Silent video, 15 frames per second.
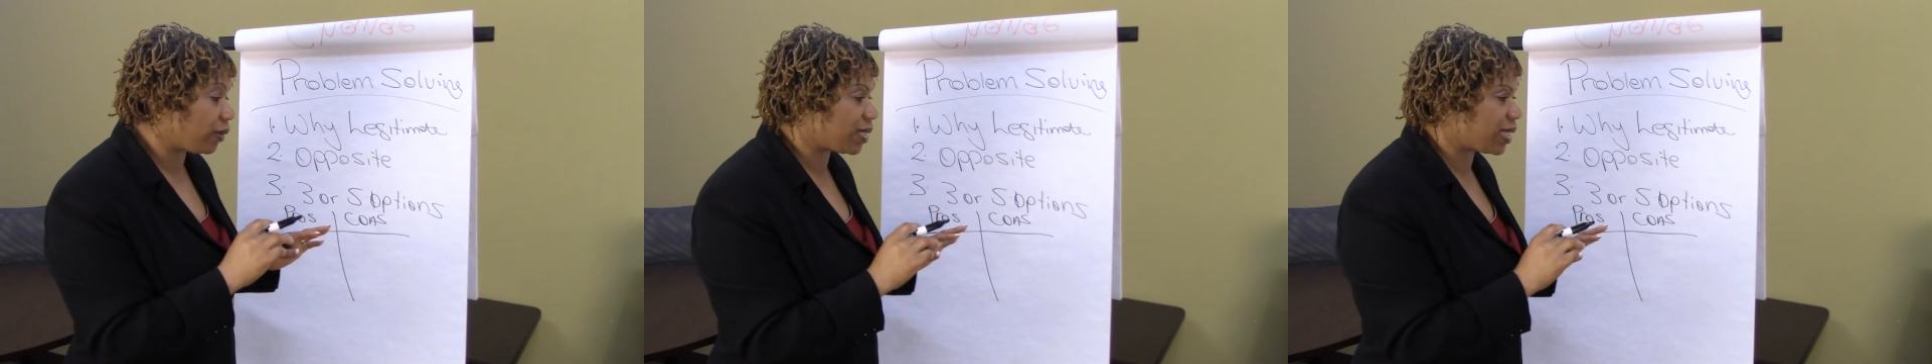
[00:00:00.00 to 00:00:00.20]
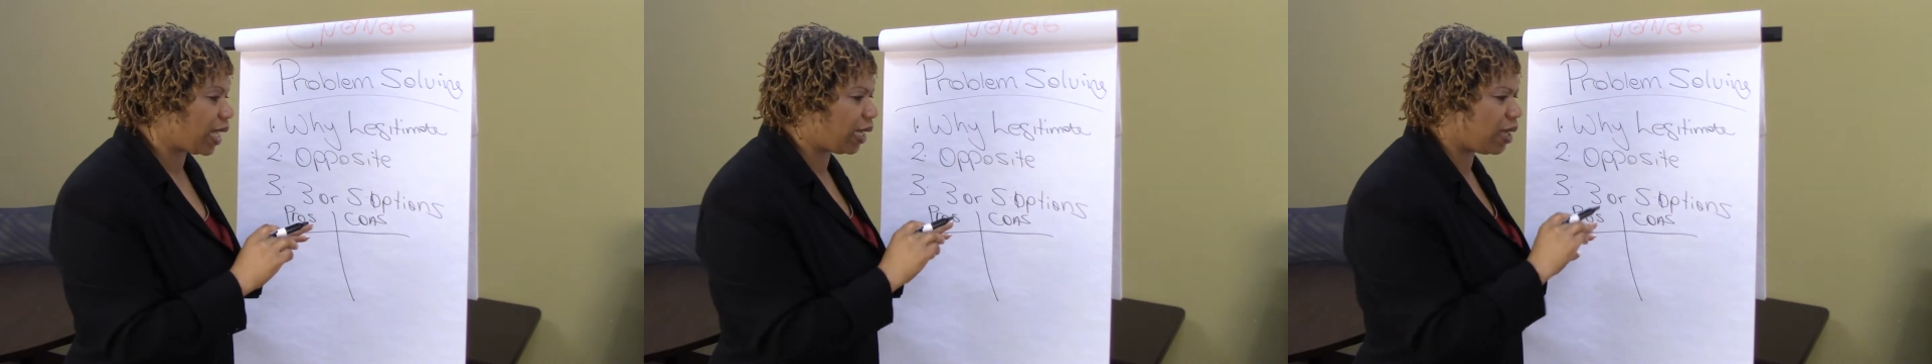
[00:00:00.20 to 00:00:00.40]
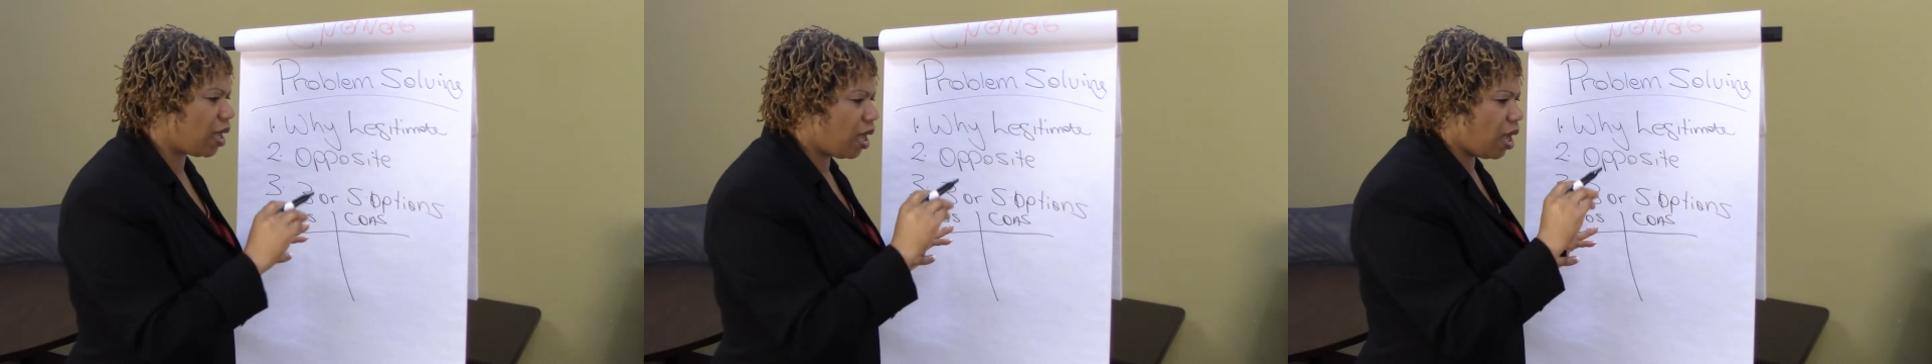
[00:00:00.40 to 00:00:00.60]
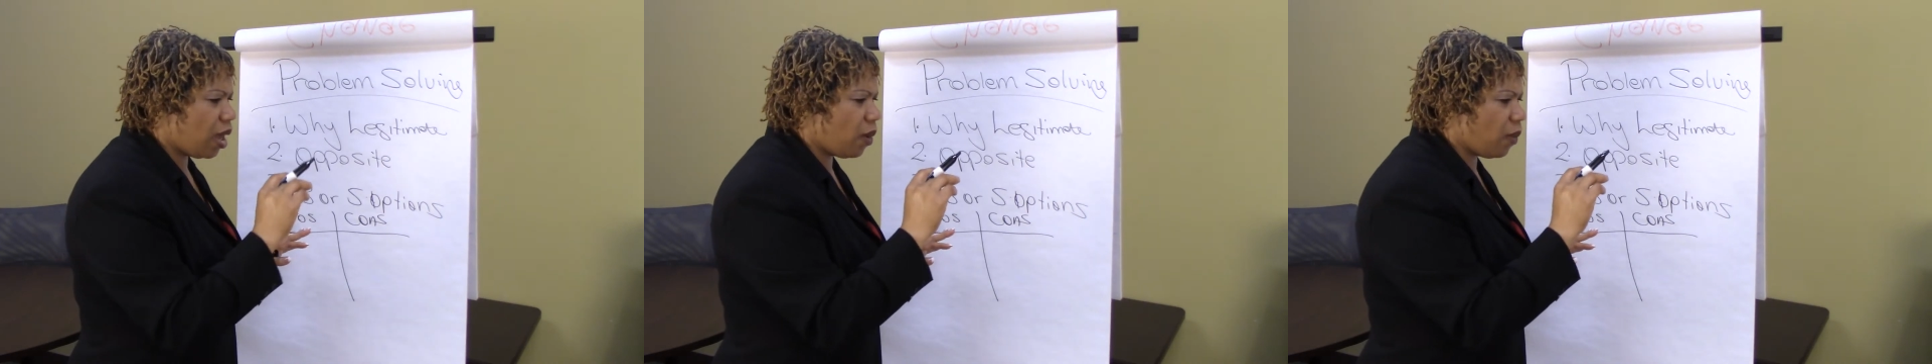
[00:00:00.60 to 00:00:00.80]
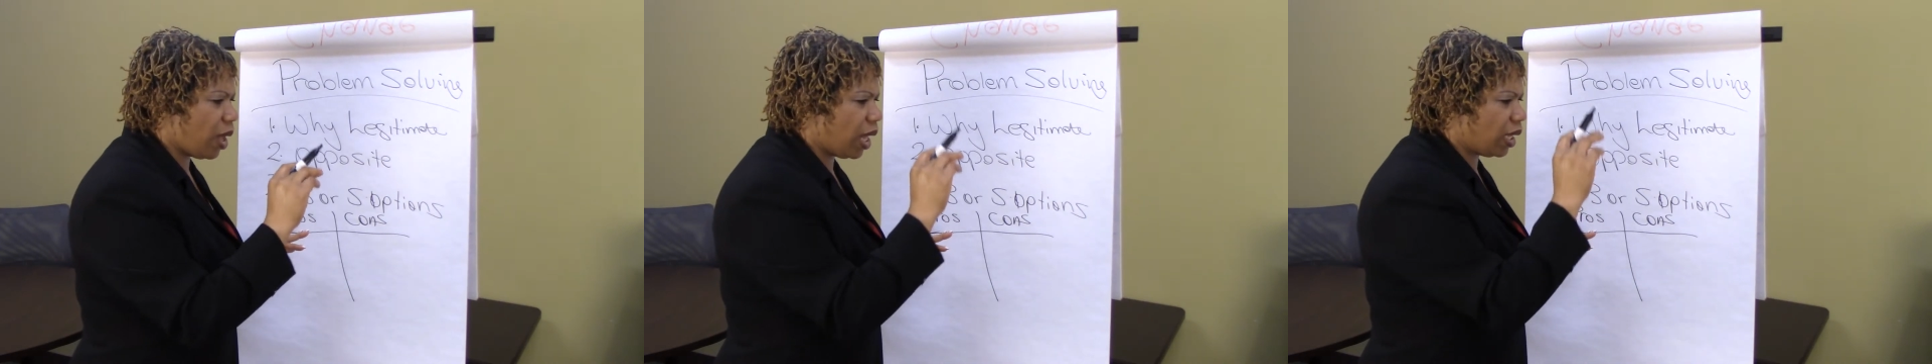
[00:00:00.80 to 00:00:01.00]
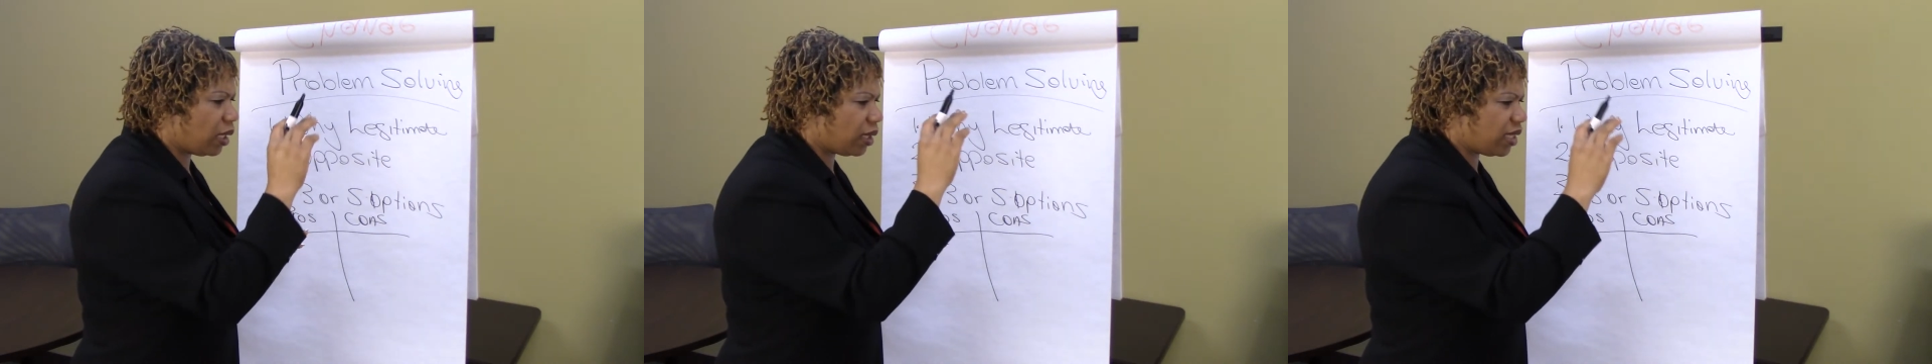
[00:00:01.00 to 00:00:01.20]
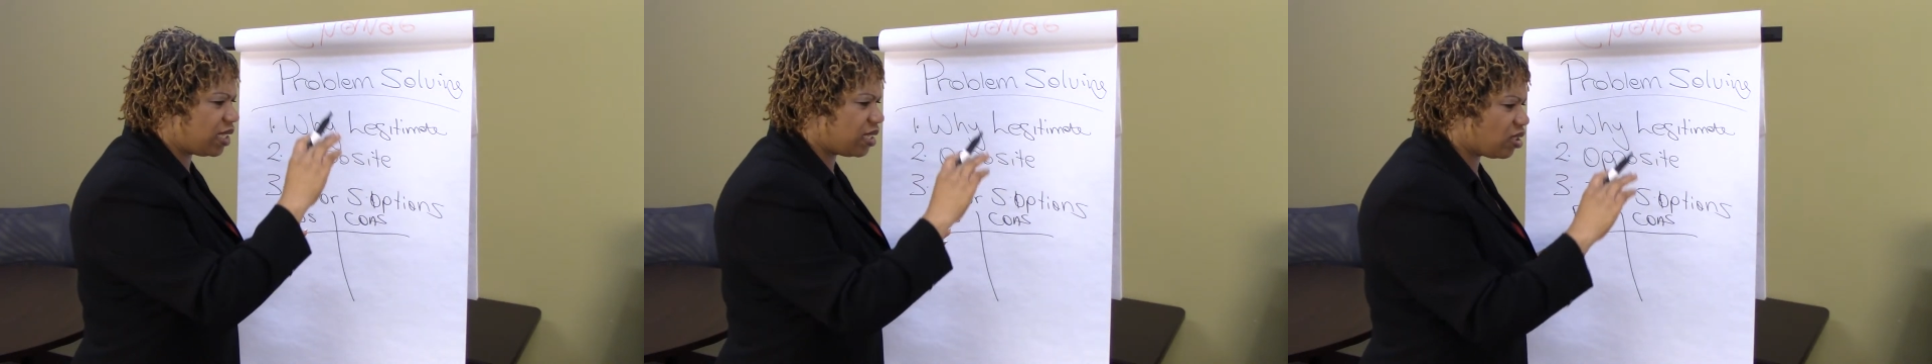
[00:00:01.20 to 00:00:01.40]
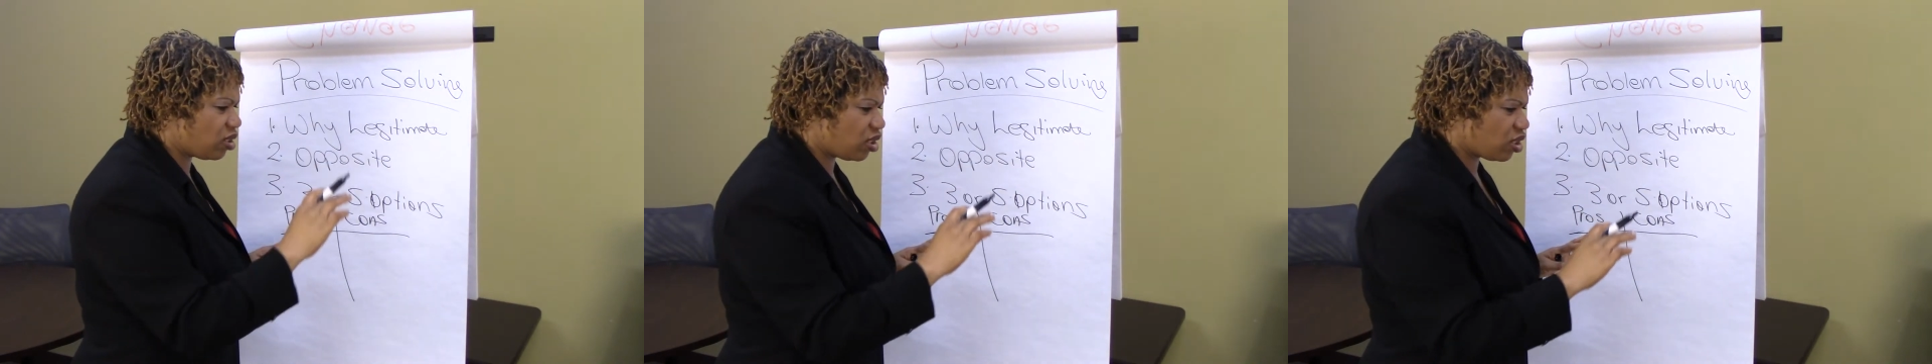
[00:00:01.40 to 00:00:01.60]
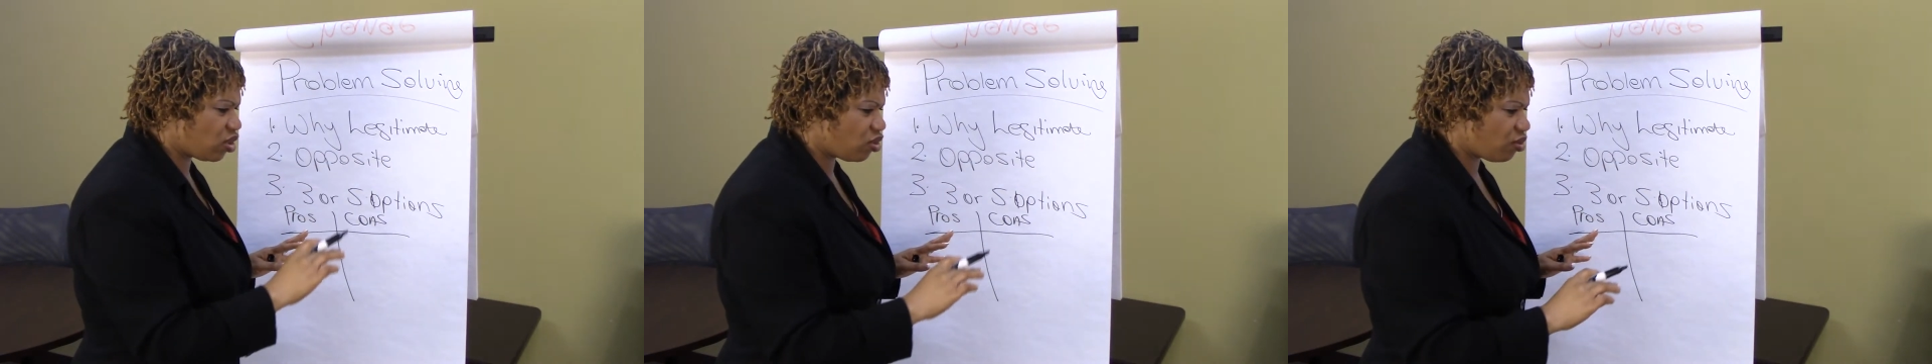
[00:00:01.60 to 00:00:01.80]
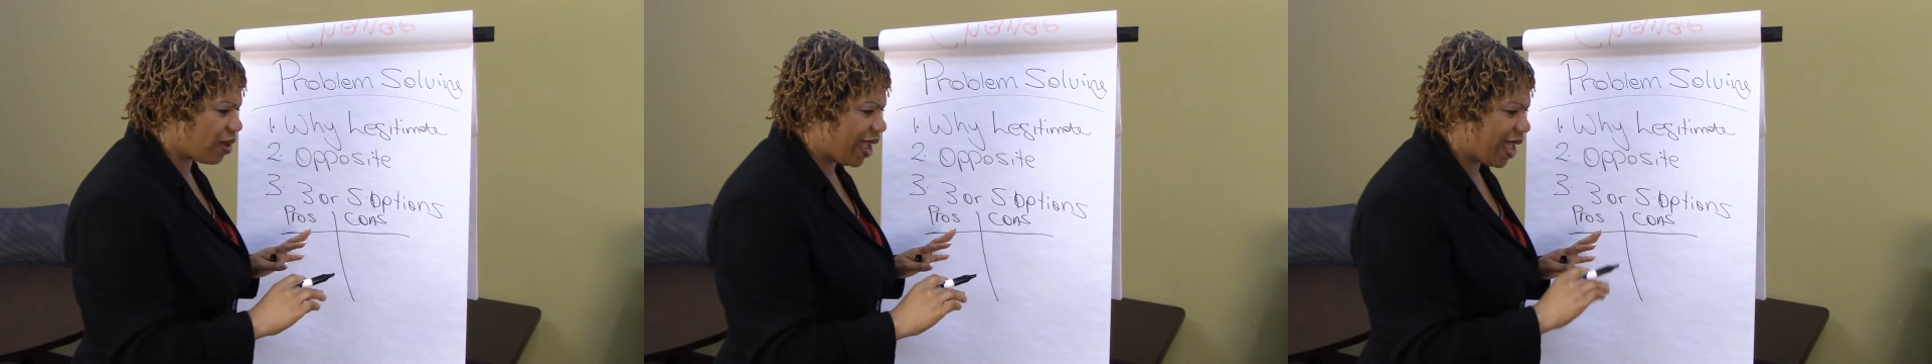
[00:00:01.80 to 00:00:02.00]
I was like, well, this is this
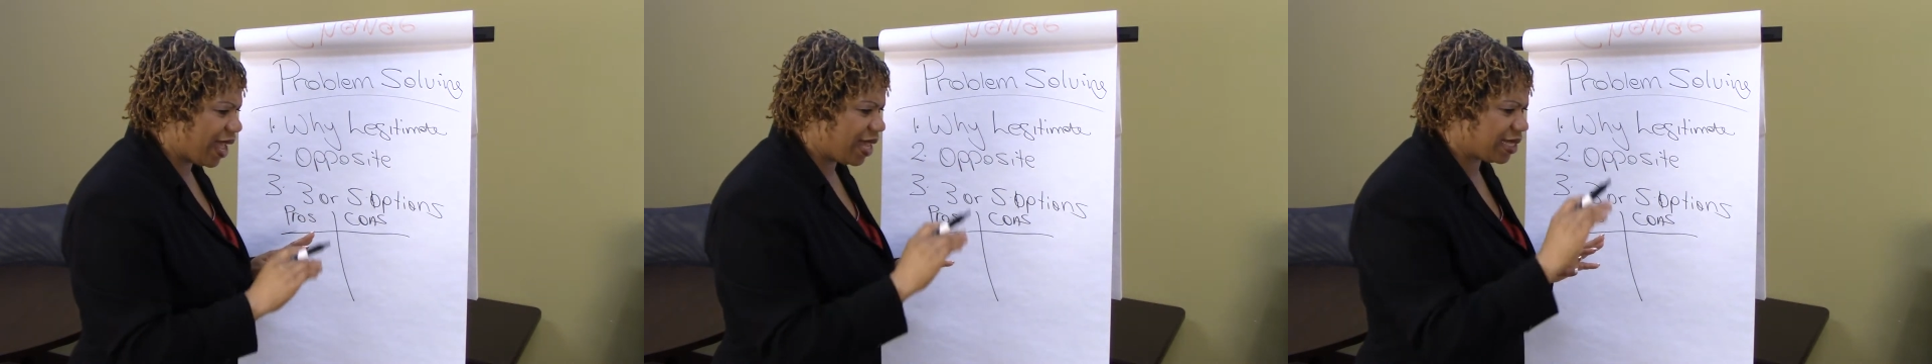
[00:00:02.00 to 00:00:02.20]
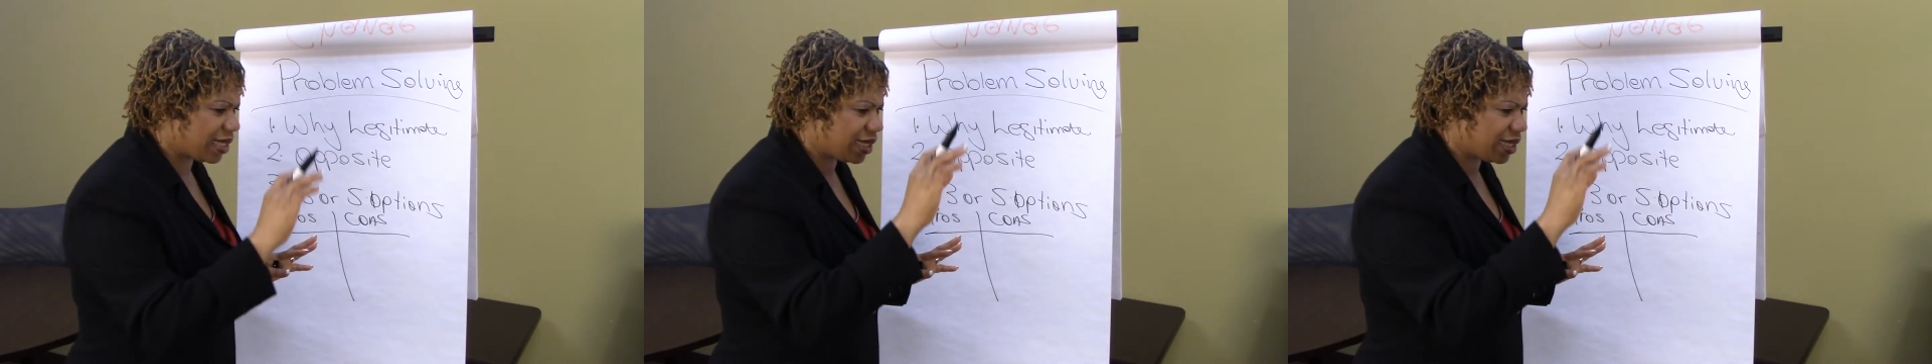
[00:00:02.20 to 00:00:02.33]
dress,